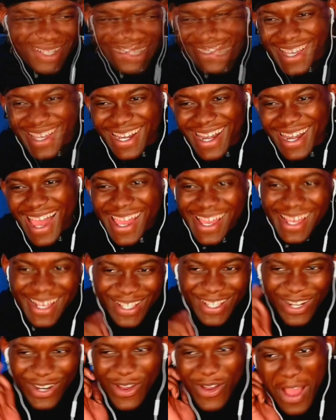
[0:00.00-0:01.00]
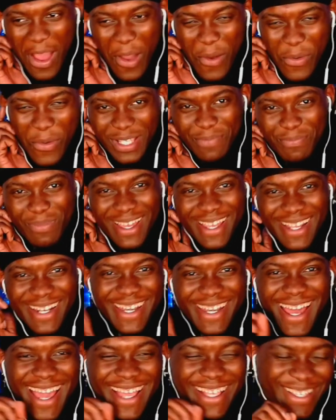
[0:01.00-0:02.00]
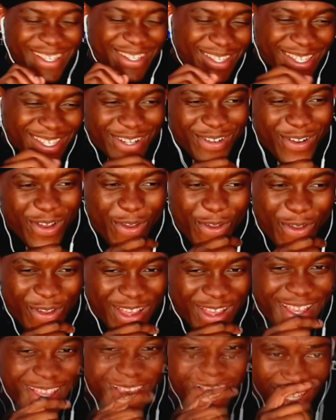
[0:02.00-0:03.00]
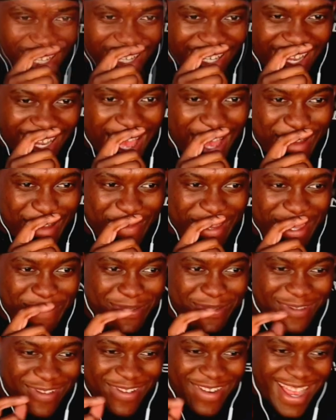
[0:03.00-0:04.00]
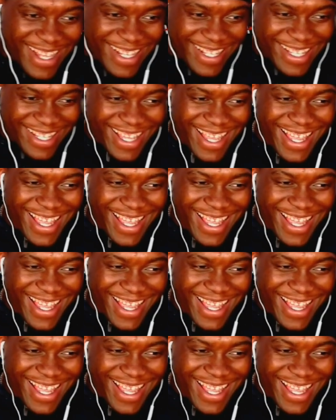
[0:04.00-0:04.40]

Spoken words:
The night is long. I'll explain nice and slow. Damn, he pressed.